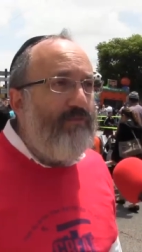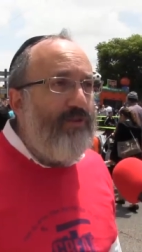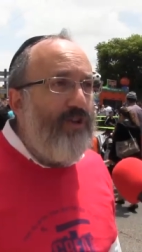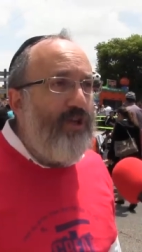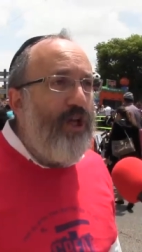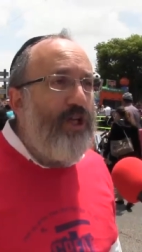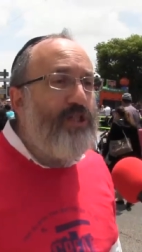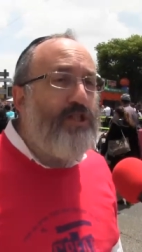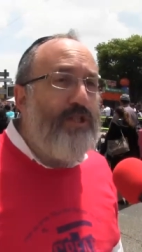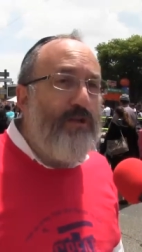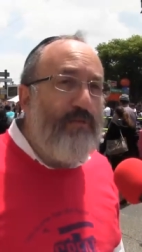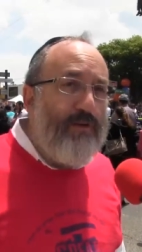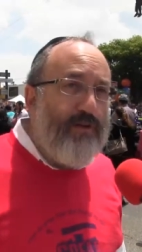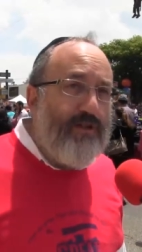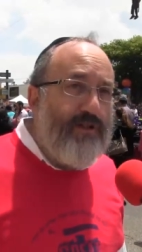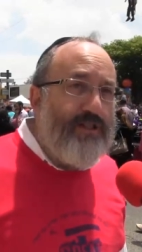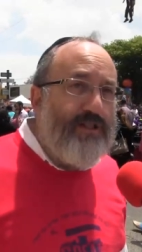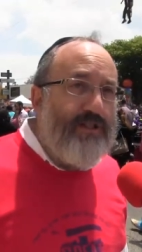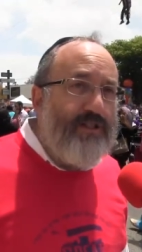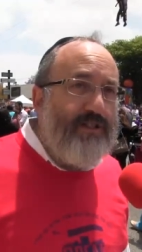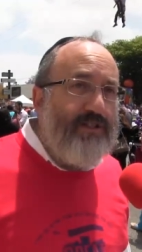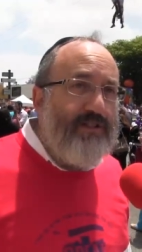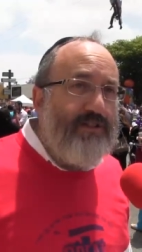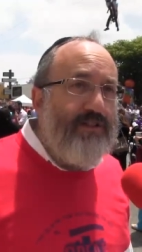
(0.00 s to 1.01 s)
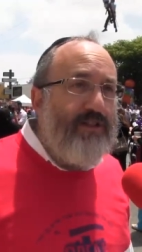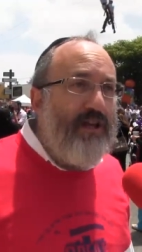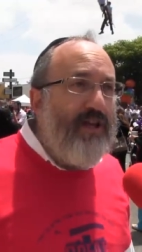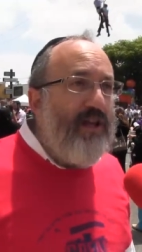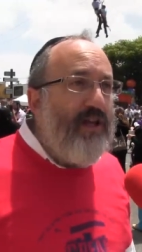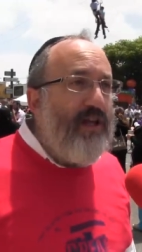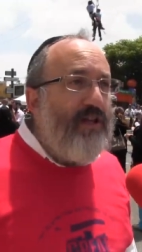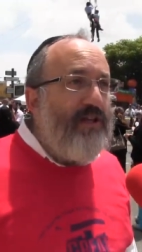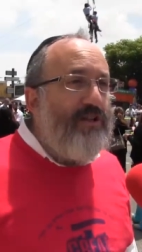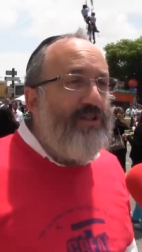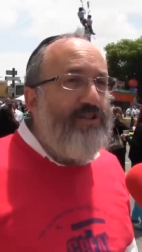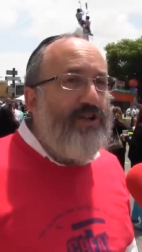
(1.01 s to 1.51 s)
Yossi Burstyn,
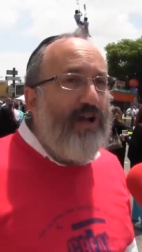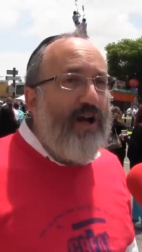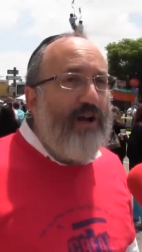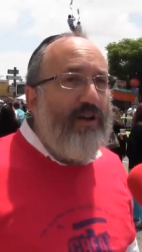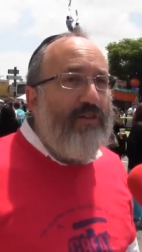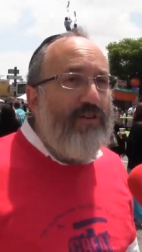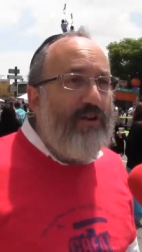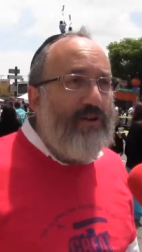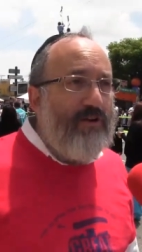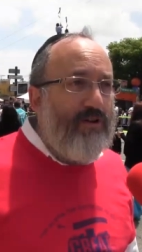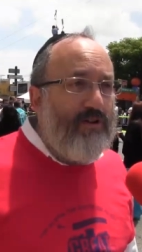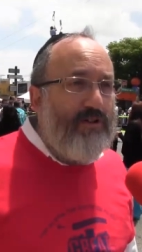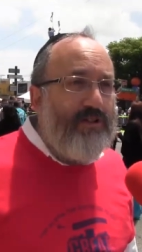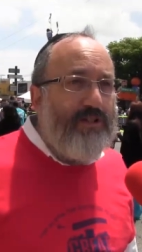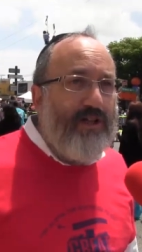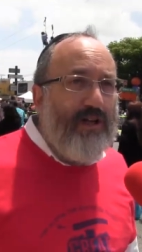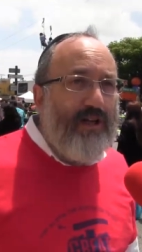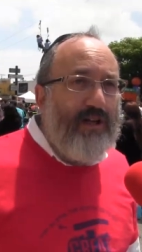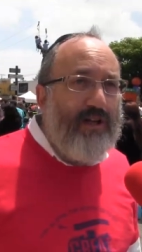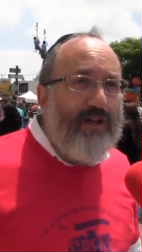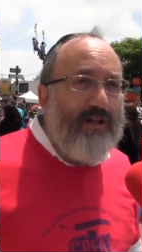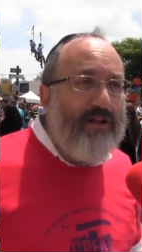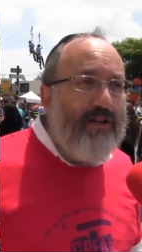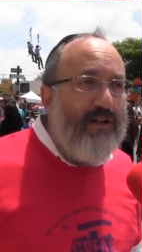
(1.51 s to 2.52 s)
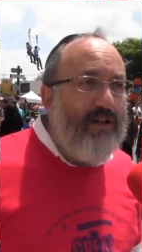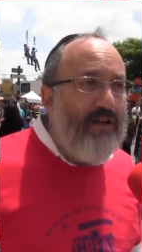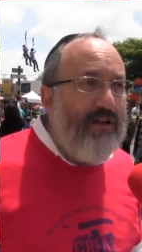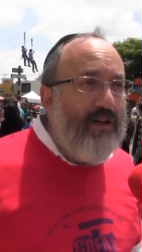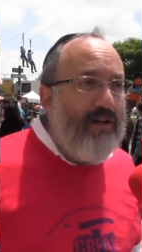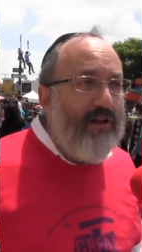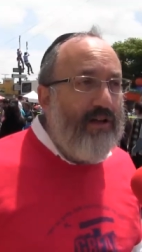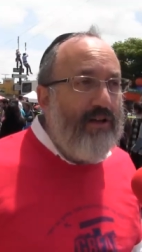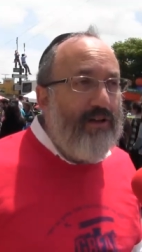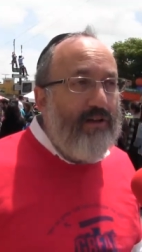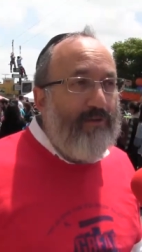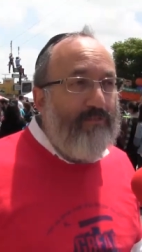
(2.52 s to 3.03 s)
Jonathan Herzog,
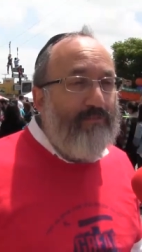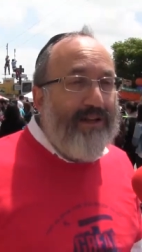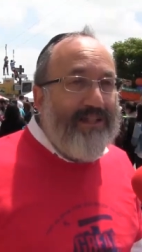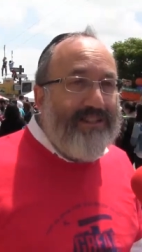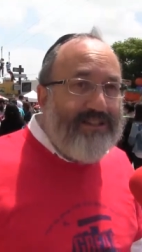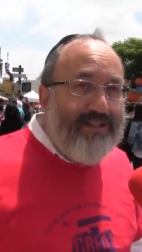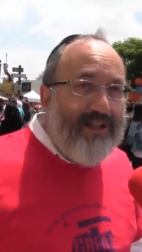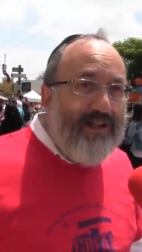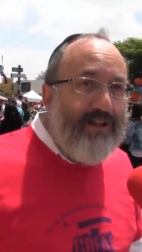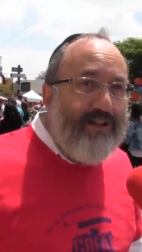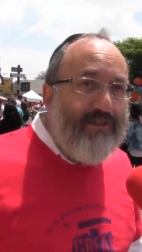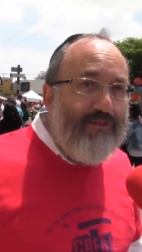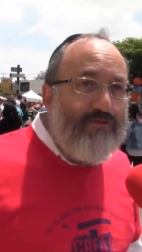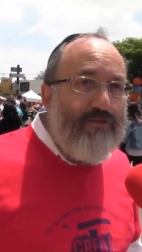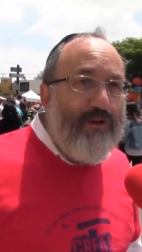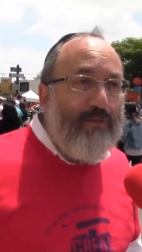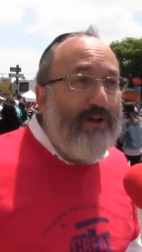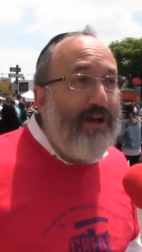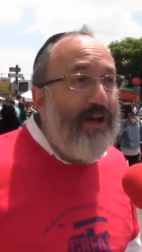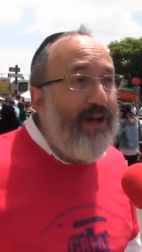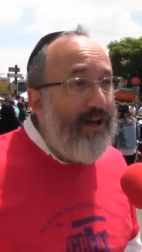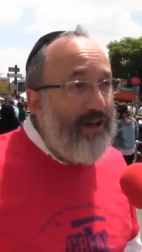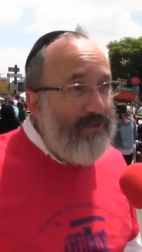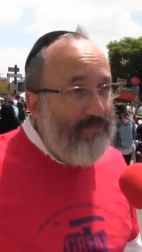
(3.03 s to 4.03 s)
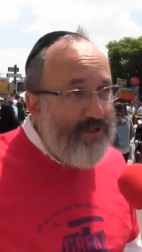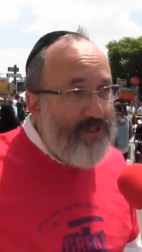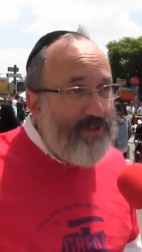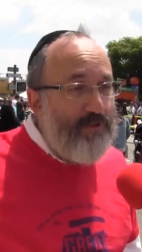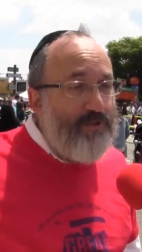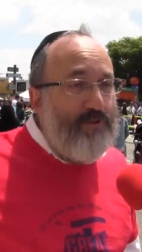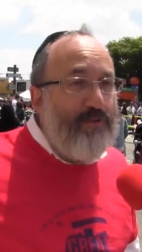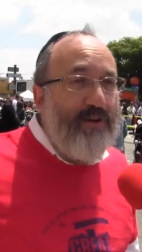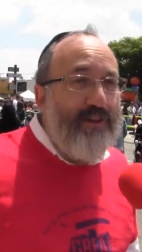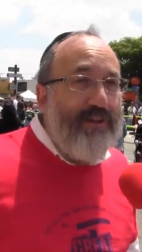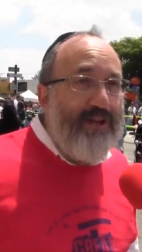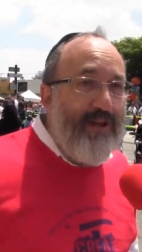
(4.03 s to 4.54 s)
myself, Rabbi Chaim Mintz
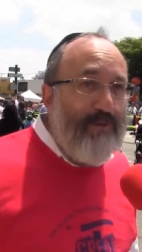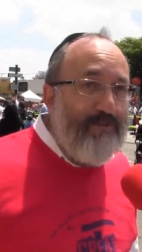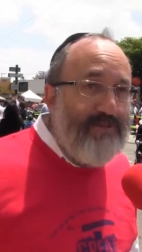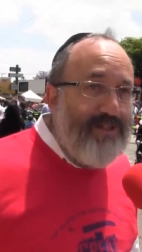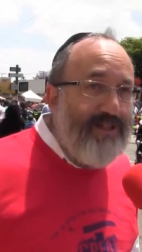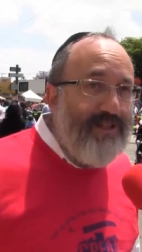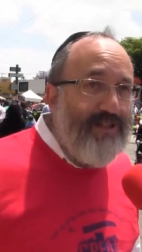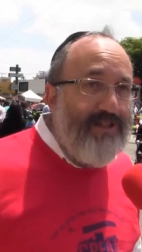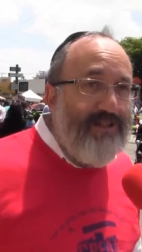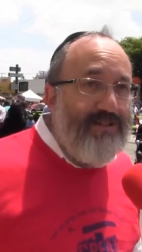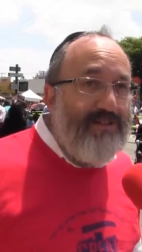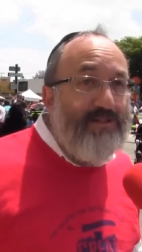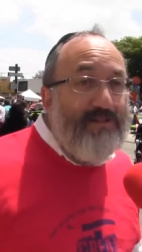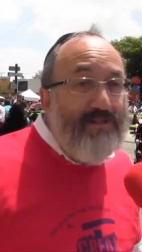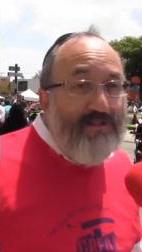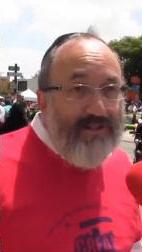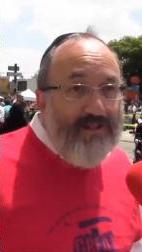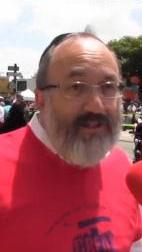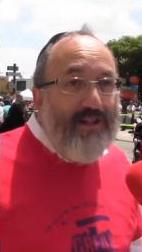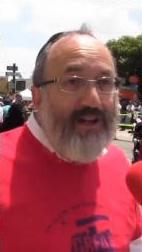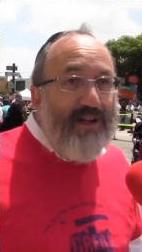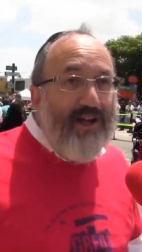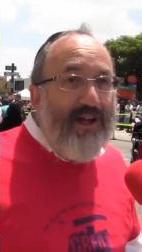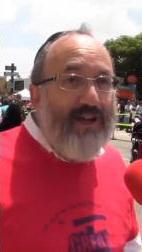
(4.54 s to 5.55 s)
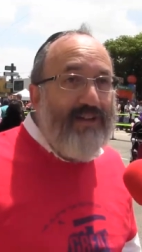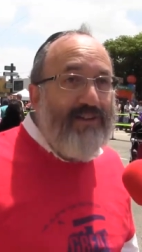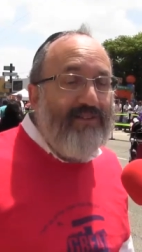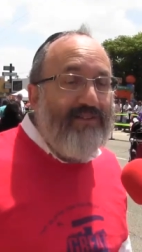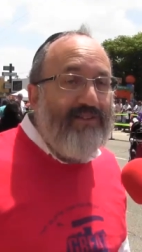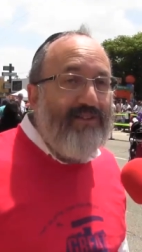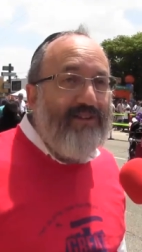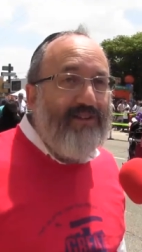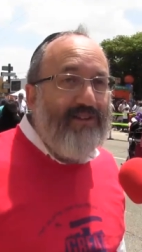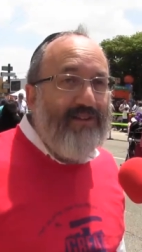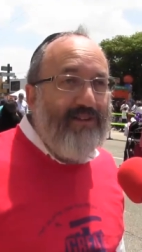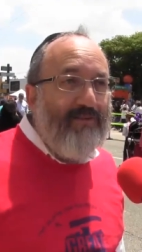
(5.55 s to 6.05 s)
was one of the MCs,
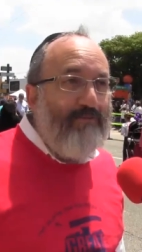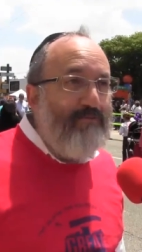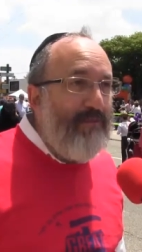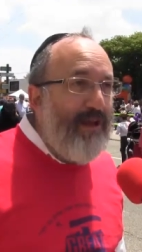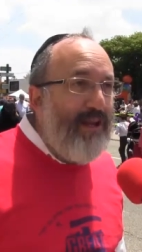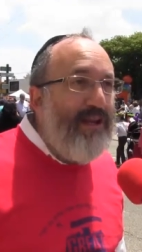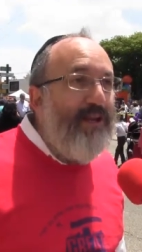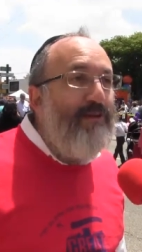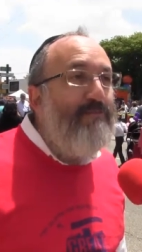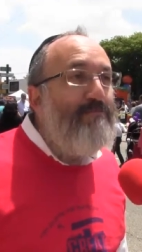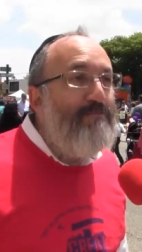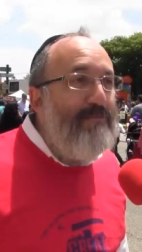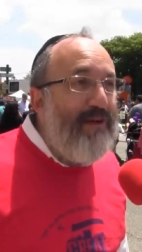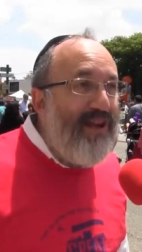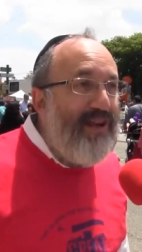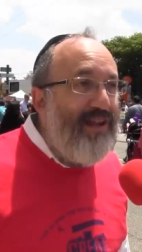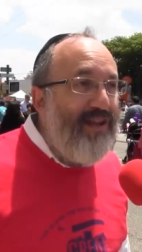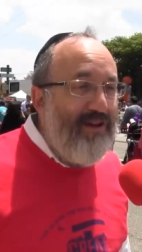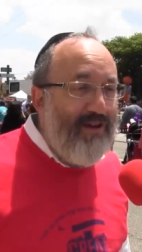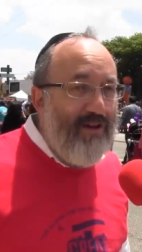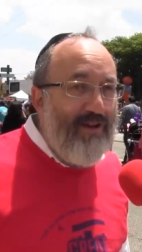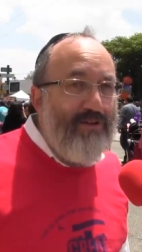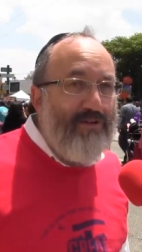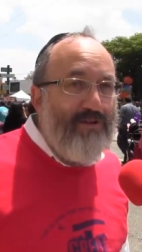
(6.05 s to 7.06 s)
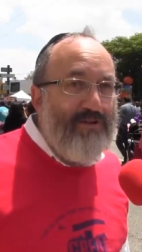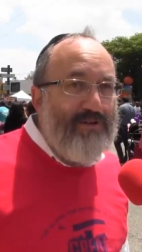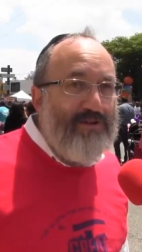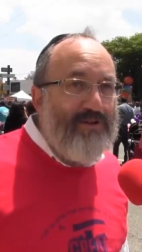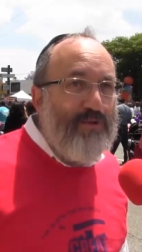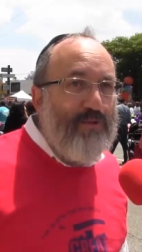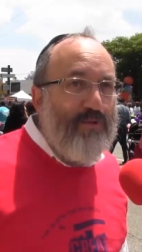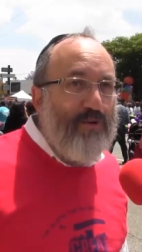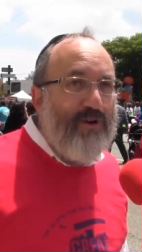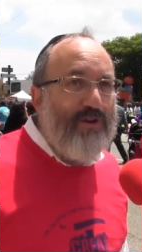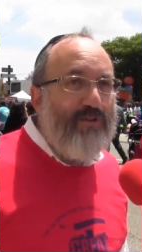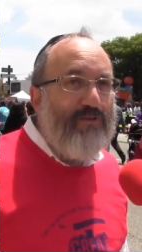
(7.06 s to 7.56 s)
and many, many others
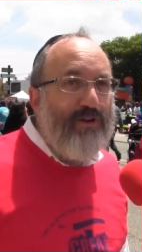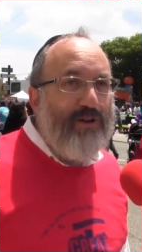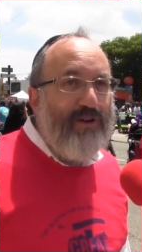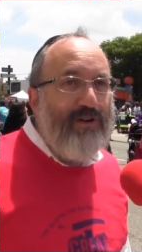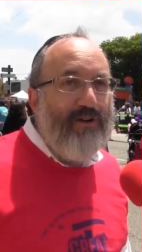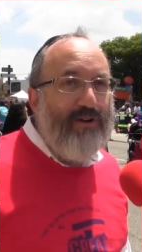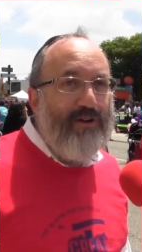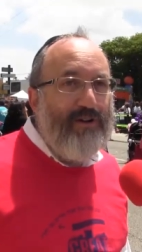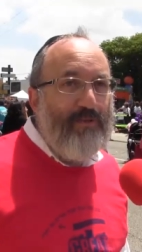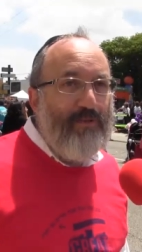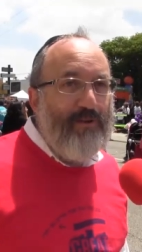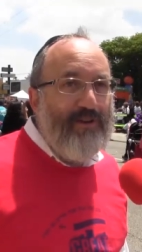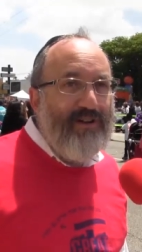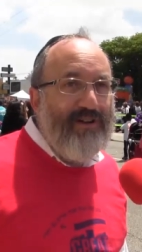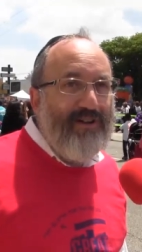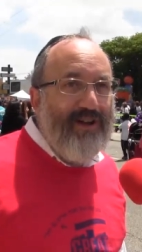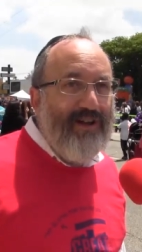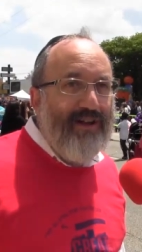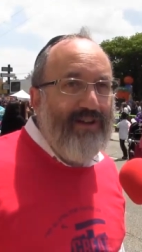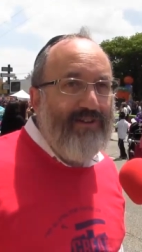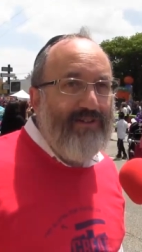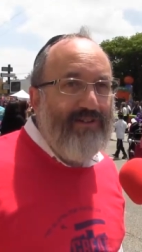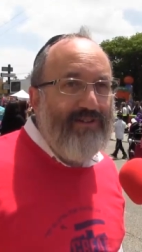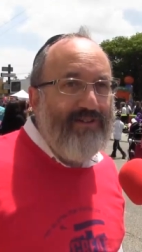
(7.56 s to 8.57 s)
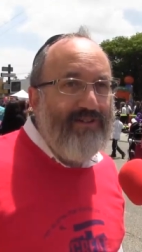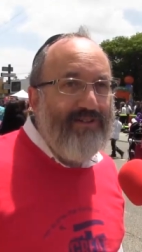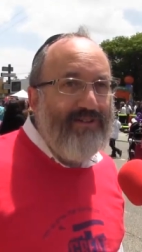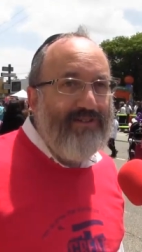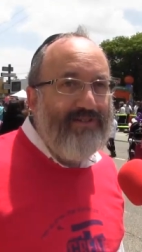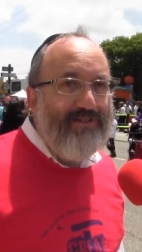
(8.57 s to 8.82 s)
who worked really hard to put it together.